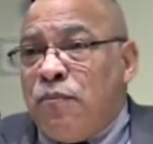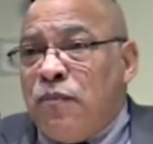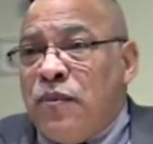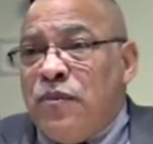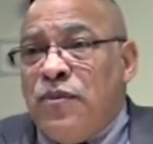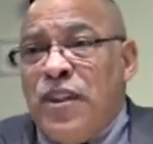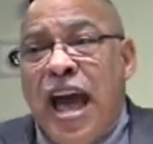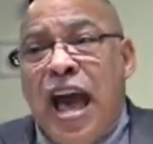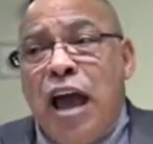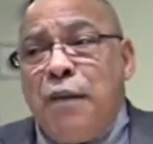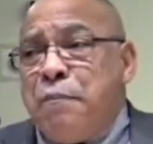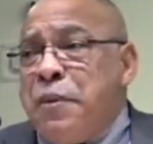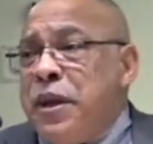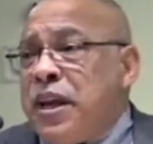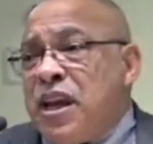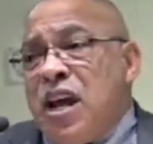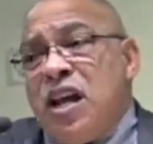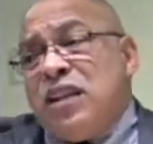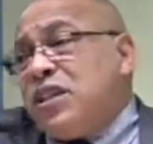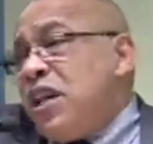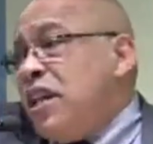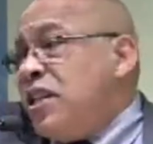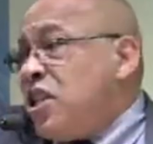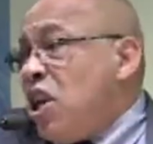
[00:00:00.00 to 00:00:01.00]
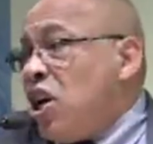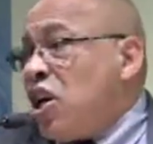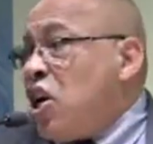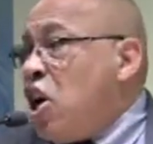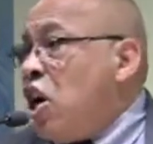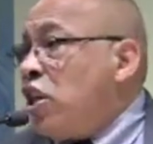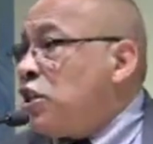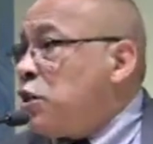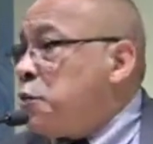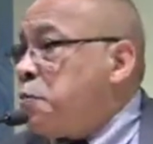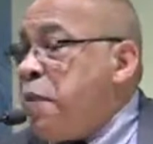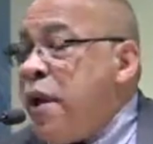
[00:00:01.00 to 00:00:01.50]
Not because he's a
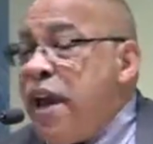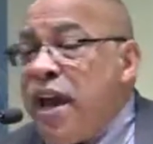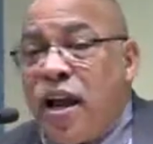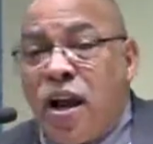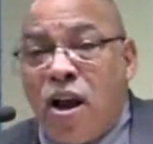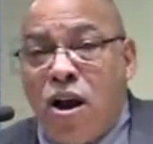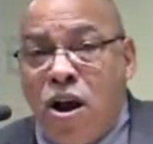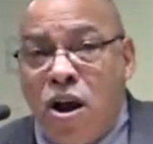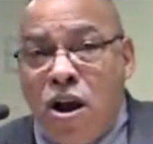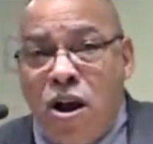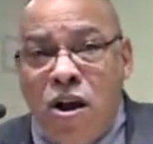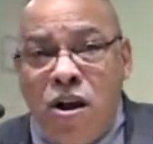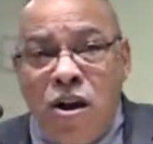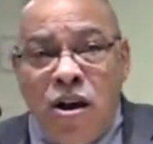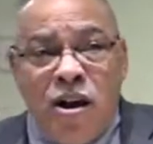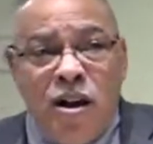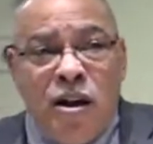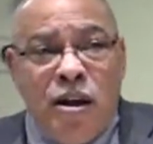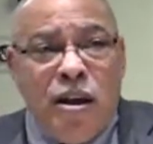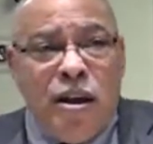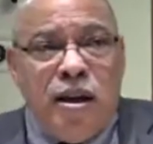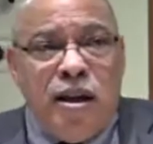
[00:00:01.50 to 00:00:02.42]
good speaker. No.